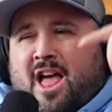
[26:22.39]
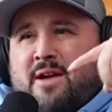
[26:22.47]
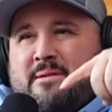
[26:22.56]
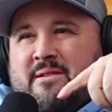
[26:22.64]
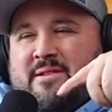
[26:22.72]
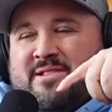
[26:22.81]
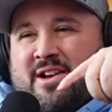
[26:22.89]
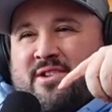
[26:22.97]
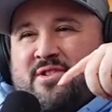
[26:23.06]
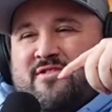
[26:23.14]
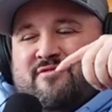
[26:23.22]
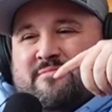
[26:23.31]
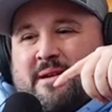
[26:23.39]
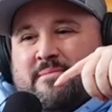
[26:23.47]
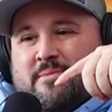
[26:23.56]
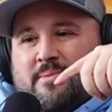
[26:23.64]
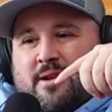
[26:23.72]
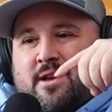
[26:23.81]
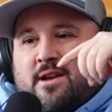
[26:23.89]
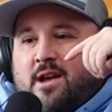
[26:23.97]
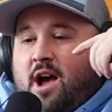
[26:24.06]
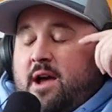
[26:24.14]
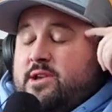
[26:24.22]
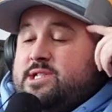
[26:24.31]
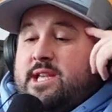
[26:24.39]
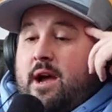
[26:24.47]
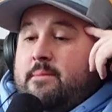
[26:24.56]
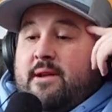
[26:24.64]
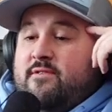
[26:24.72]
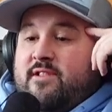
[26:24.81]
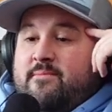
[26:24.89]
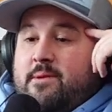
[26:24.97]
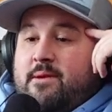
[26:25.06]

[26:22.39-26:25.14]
I mean, I don't know if you remember, but I used to say, I'm never leaving